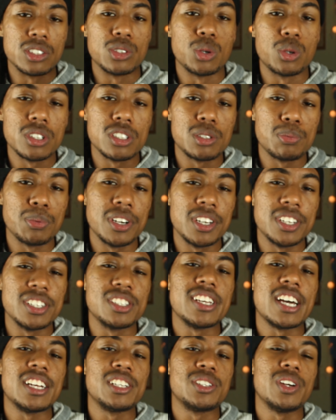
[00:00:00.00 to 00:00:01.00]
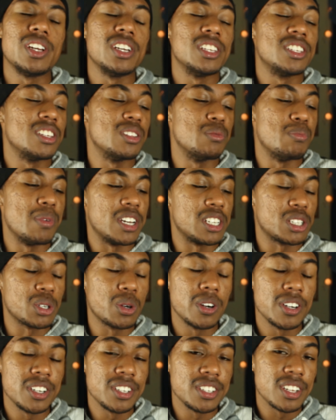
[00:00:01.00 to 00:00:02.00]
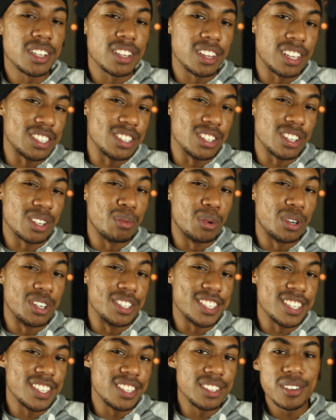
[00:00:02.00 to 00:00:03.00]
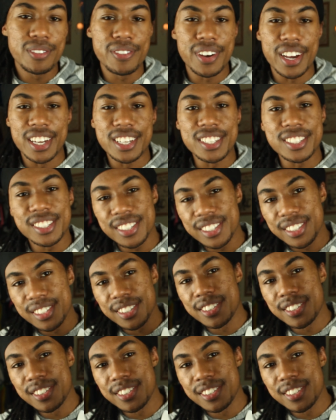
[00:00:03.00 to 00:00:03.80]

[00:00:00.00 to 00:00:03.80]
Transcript: Tortoise Blood is saturating to the mesh coil, let's look more into the device.